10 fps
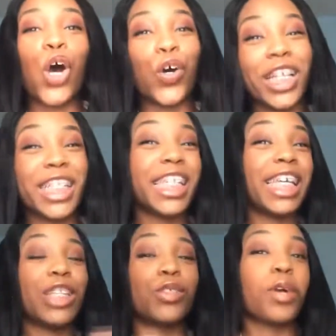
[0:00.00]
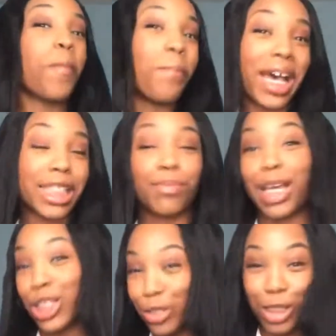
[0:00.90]
Hola chiquitos, welcome back to
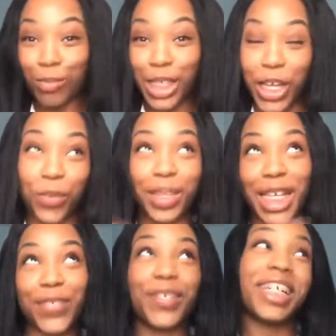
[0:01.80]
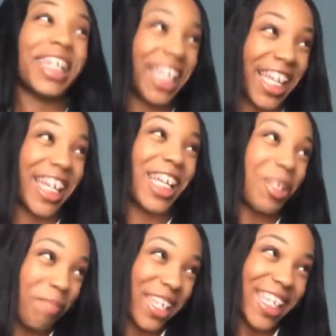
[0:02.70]
my YouTube channel. Thanks for
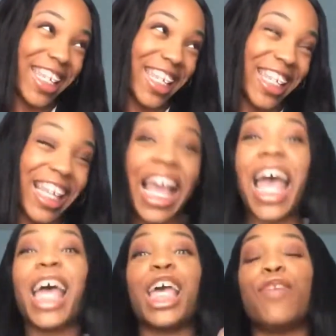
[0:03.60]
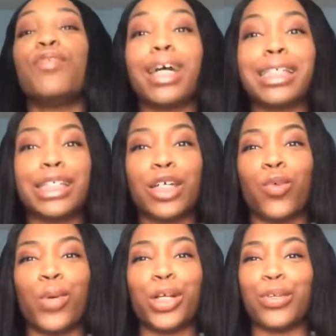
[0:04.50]
coming. If you guys hear a
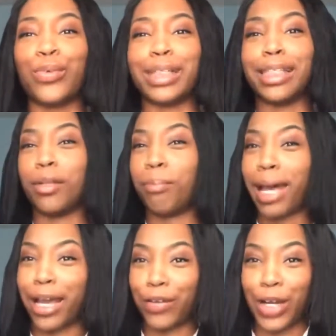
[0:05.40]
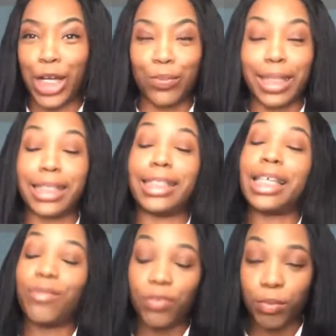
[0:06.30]
weird noise in the background, that's
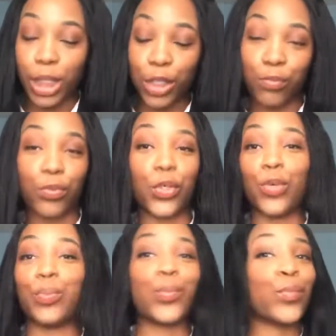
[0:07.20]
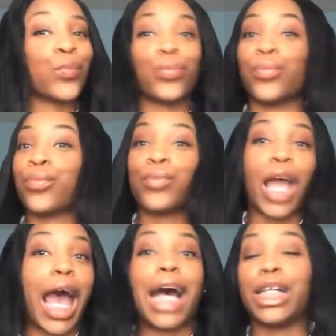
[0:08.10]
the TV from the other room,
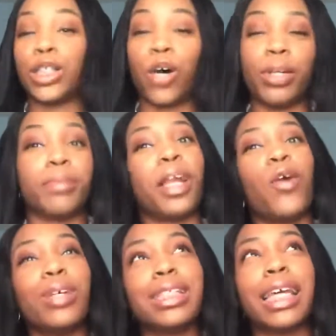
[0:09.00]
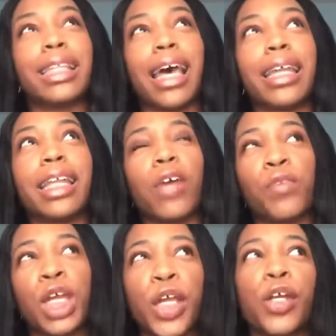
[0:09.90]
as always. But I always say that and I never
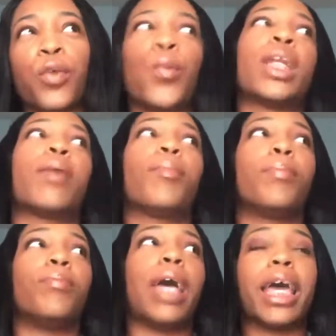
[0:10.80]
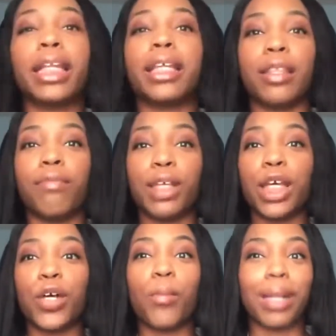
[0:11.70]
hear it when I'm editing the
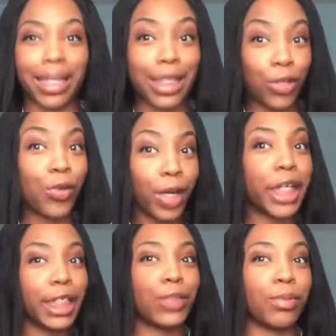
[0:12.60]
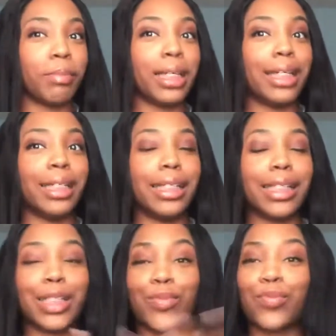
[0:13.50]
video, but I think you're gonna hear this one because